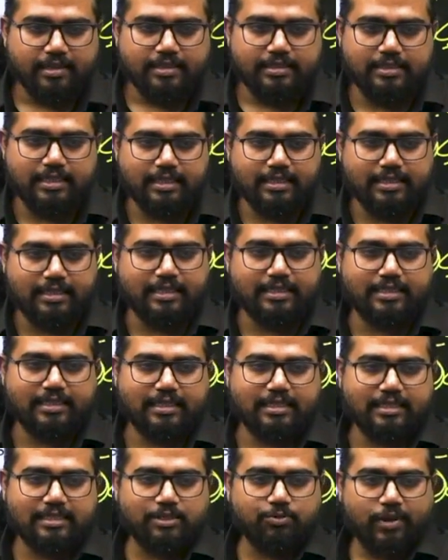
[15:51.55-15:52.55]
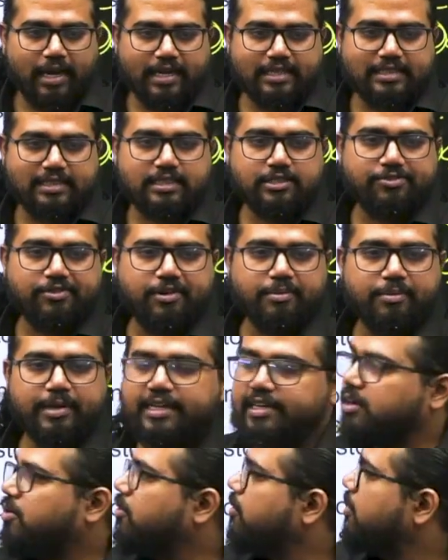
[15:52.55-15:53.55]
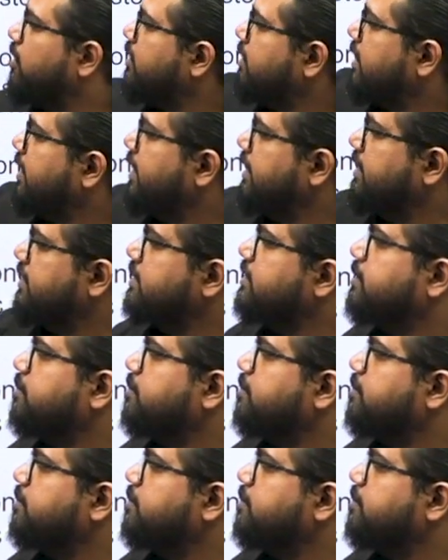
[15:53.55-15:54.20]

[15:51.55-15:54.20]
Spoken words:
Generic drugs, vaccines from India, all are great in